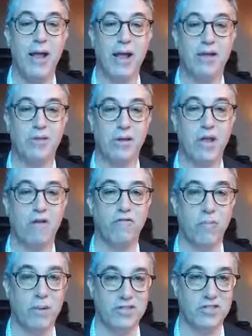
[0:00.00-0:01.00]
in the
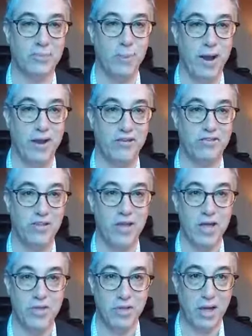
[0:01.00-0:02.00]
government space
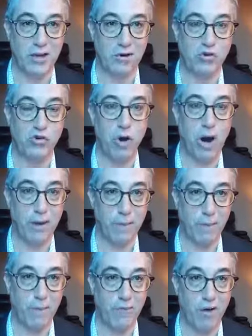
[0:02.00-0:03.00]
that you're trying to
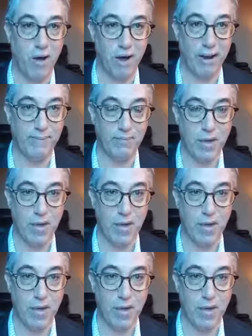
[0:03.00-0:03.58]
provide